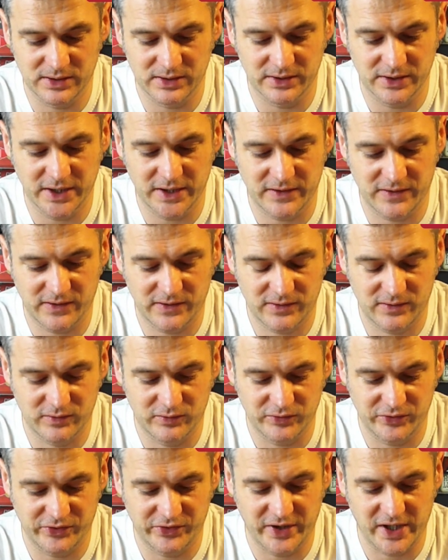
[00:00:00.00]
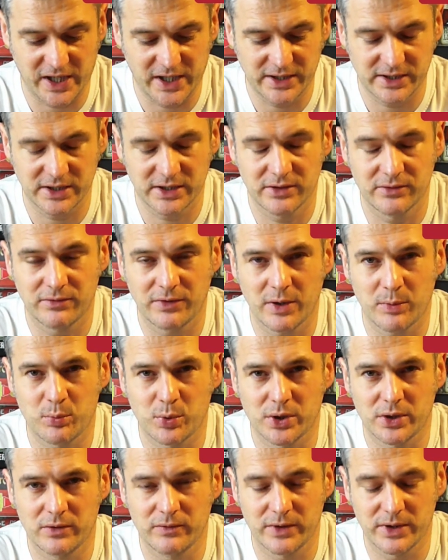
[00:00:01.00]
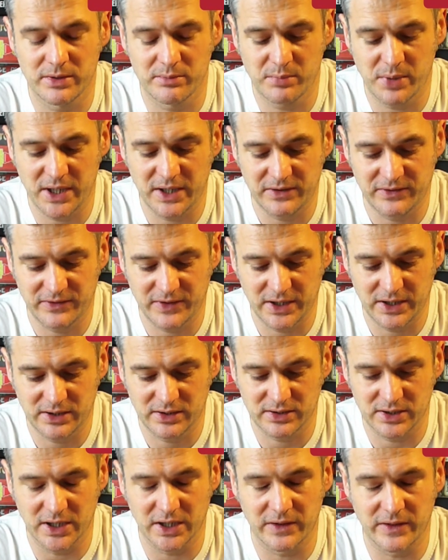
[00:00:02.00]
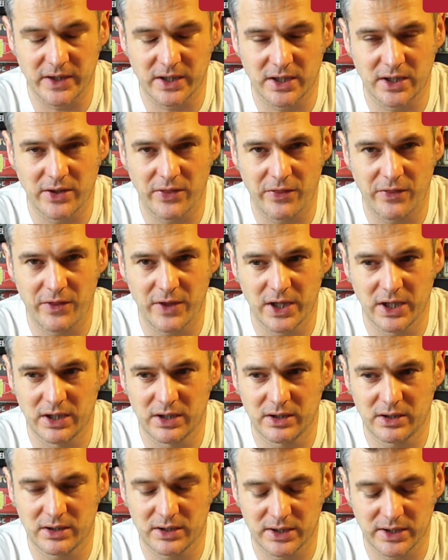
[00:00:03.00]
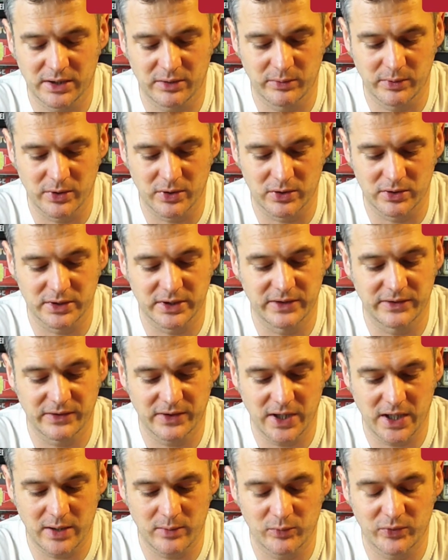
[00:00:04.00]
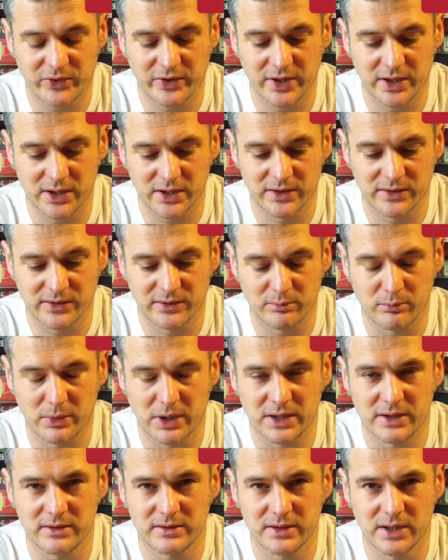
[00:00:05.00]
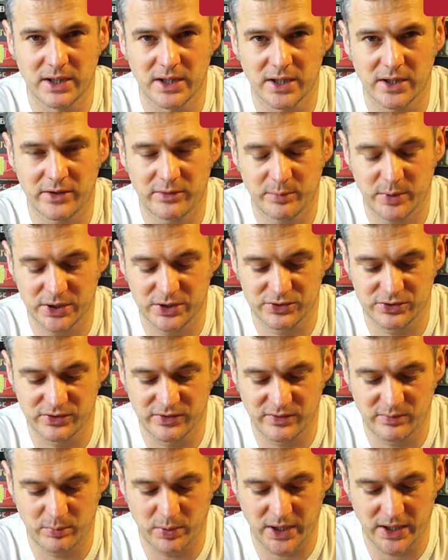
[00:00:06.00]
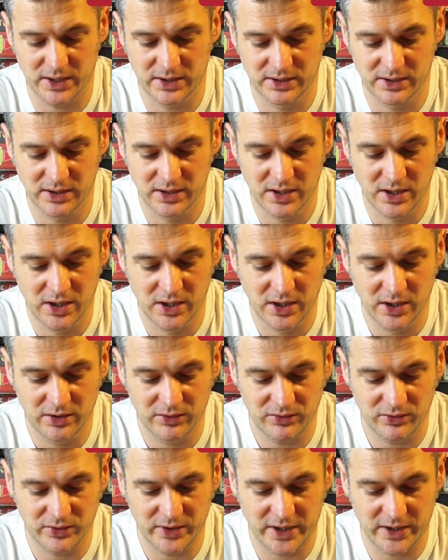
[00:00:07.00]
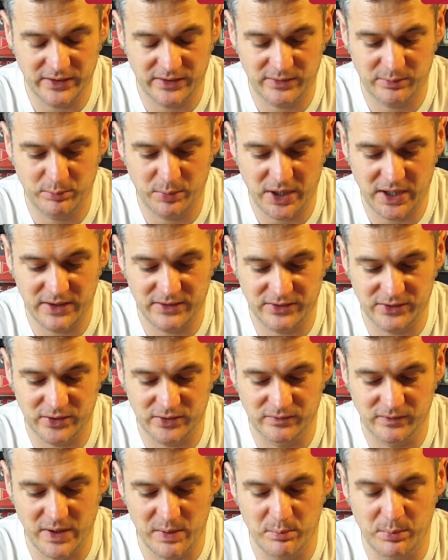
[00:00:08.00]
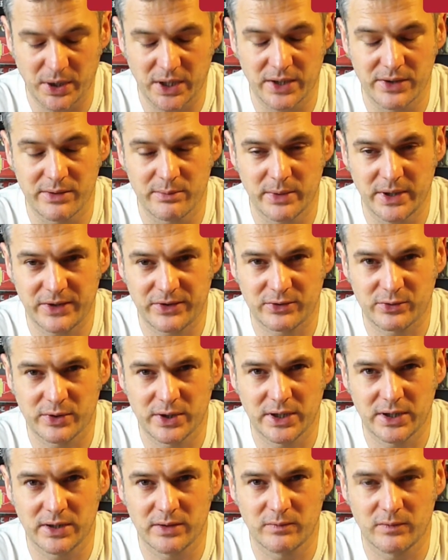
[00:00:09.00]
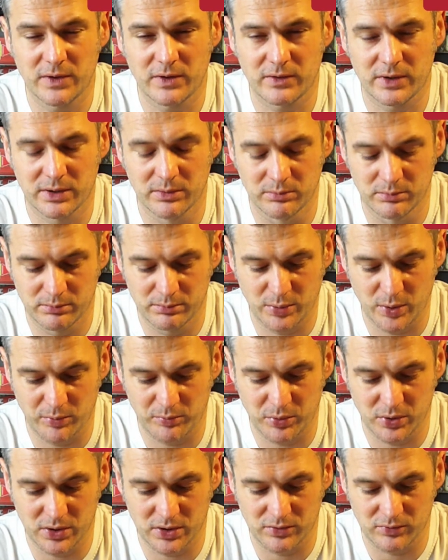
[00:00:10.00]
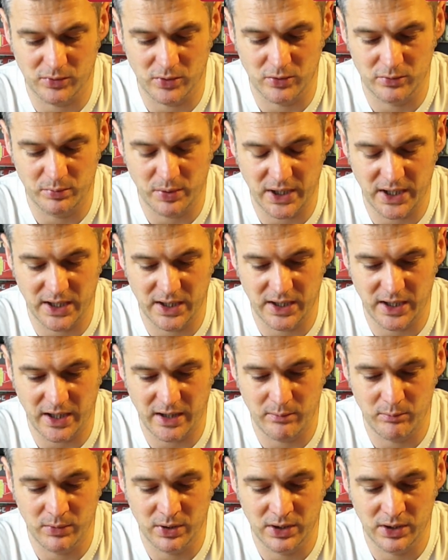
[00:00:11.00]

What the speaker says: That's starting in February with the base set, and then I think, like with all these games, there is monthly expansions planned. So that's based on Vampire the Masquerade, a very popular role-playing game.